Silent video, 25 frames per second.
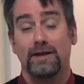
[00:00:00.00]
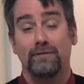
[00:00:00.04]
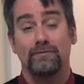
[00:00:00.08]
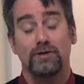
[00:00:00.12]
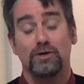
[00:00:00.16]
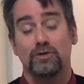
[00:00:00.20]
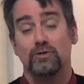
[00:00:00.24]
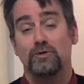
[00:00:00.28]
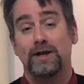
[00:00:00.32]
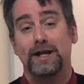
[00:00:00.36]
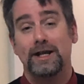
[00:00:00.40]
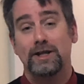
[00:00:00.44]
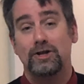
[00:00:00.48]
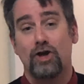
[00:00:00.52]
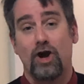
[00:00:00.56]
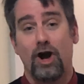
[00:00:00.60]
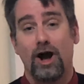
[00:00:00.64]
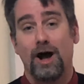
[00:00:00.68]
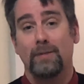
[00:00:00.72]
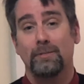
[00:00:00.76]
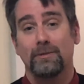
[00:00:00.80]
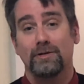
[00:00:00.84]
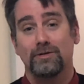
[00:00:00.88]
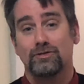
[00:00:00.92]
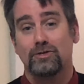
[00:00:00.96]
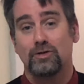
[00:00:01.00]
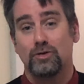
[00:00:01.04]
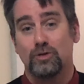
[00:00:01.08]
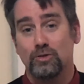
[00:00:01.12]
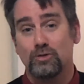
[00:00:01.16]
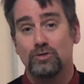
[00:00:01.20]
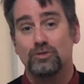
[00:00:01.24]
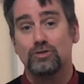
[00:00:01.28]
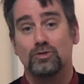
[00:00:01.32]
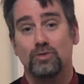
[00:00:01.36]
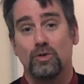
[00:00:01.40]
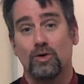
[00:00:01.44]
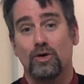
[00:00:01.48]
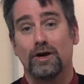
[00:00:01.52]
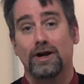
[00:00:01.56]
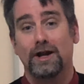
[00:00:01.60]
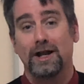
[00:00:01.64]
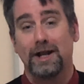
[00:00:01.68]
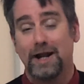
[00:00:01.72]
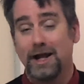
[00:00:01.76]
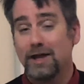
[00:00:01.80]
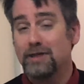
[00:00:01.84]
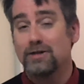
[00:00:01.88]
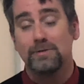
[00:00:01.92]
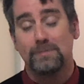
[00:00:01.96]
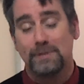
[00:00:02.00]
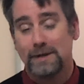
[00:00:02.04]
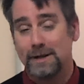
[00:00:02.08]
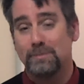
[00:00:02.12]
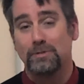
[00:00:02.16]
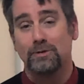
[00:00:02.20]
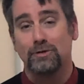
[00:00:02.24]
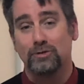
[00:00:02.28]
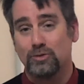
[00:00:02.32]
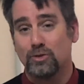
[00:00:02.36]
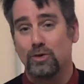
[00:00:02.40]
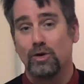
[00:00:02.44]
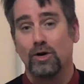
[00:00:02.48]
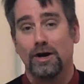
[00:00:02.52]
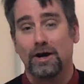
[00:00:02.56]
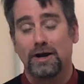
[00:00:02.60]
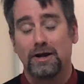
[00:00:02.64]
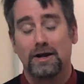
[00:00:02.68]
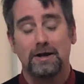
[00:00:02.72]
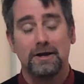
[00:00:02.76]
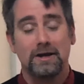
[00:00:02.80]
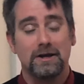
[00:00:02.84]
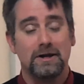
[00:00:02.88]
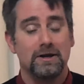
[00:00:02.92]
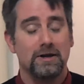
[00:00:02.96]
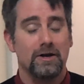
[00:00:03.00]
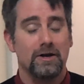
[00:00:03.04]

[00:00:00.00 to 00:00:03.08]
if you read Thomas Kuhn's work and other people's work